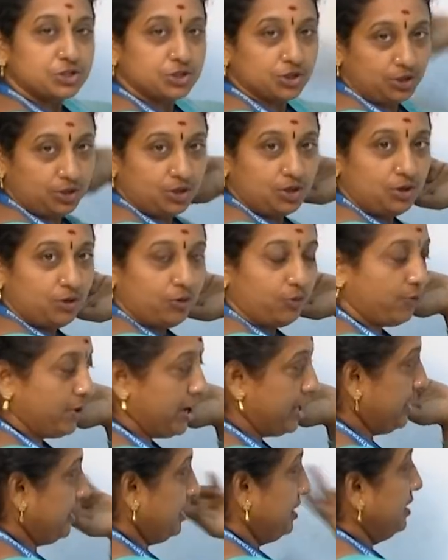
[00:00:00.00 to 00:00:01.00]
to
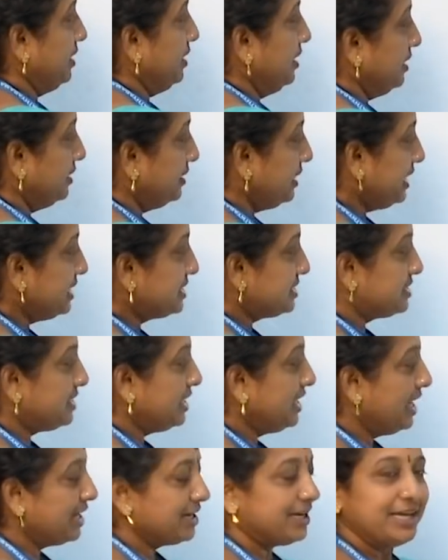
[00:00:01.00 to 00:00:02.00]
1. These
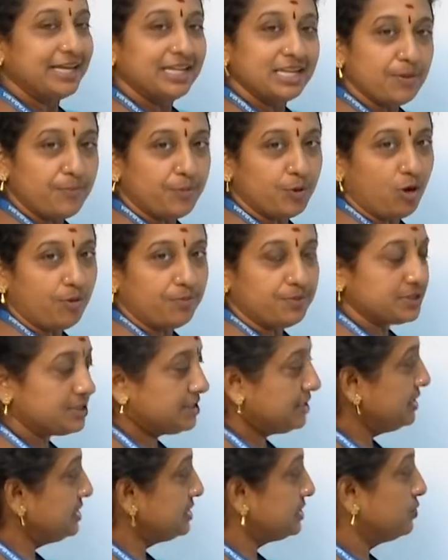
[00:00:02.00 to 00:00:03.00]
three already in a proper
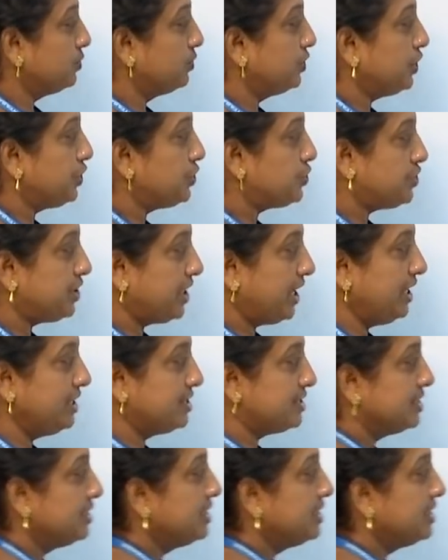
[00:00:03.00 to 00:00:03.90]
sense, no need to change.